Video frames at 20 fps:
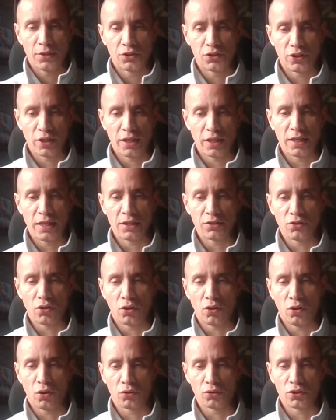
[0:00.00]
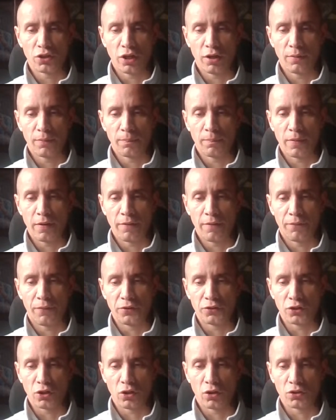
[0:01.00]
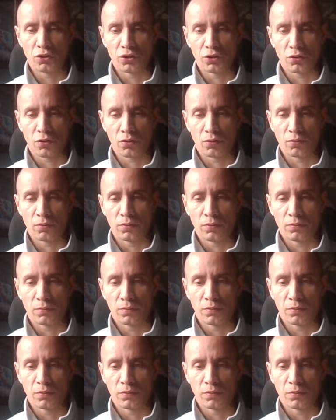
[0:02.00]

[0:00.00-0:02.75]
Seeing it as not long-term physiological